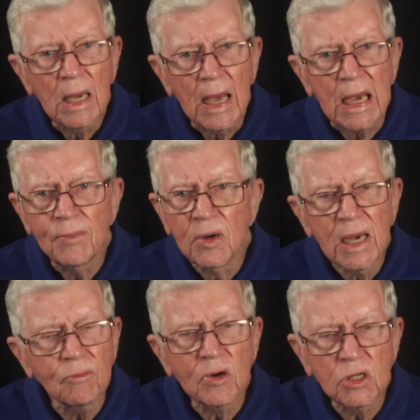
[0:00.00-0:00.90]

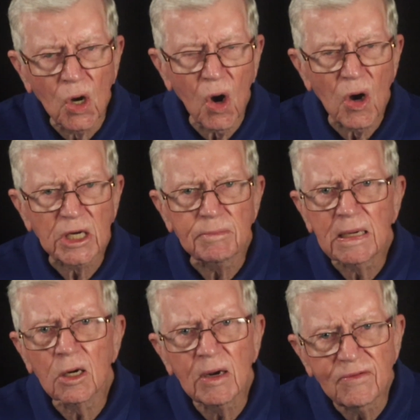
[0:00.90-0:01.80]
Abraham rejoiced, made
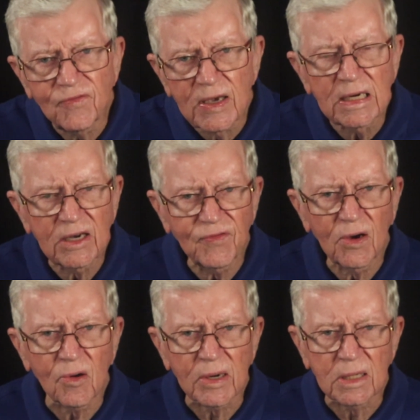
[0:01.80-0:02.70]
a great feast
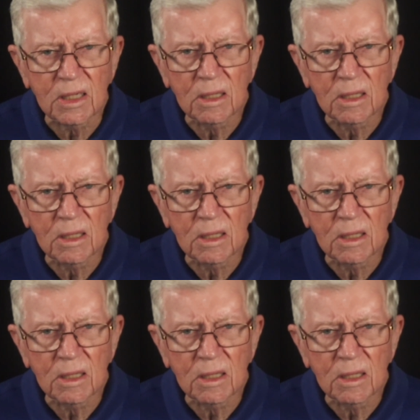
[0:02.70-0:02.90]
for it.